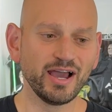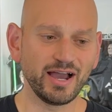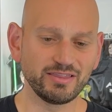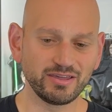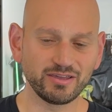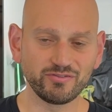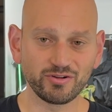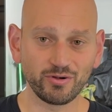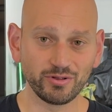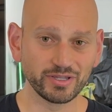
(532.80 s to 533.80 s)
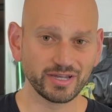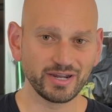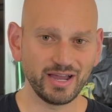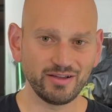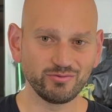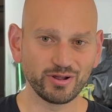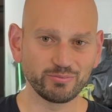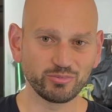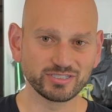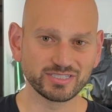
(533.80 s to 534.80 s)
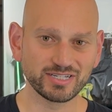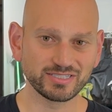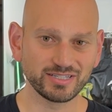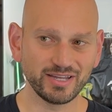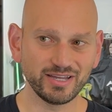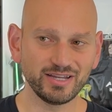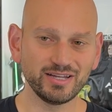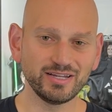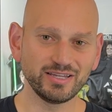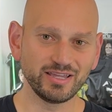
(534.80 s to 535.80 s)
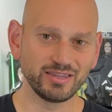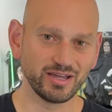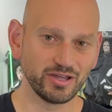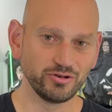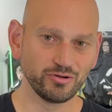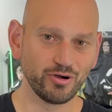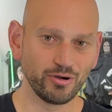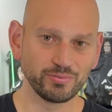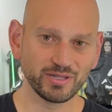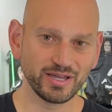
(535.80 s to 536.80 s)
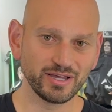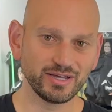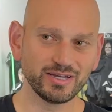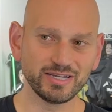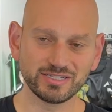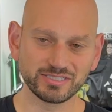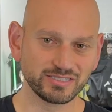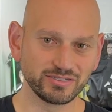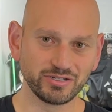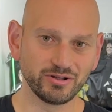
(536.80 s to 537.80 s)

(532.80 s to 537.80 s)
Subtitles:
I think if you're only going to have one Princess Leia, the A New Hope Leia is,